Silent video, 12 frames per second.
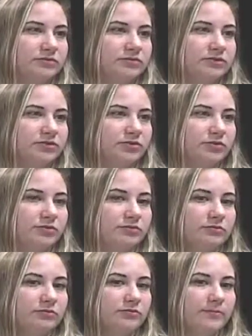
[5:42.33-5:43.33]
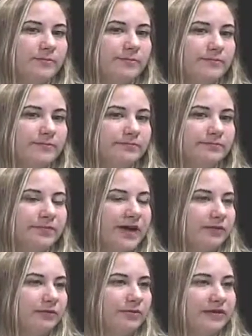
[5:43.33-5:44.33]
to pay
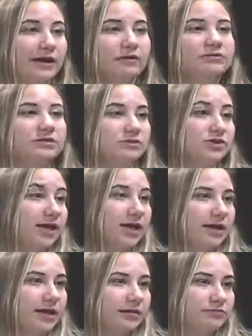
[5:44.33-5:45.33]
them without double checking.